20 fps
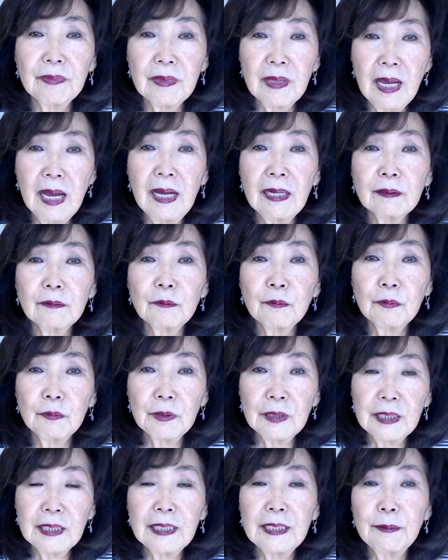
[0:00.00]
that
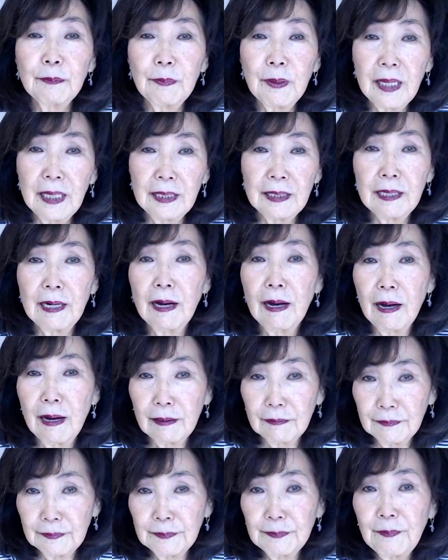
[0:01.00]
really paid
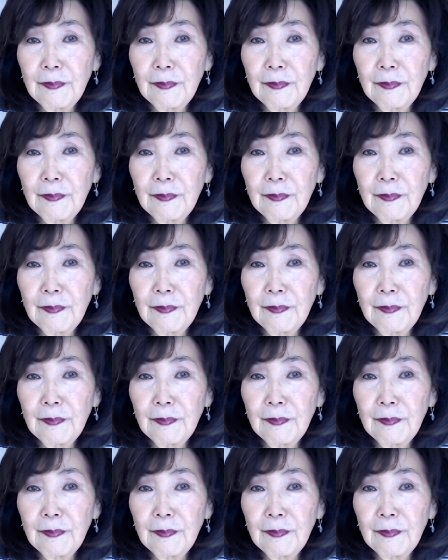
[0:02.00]
off.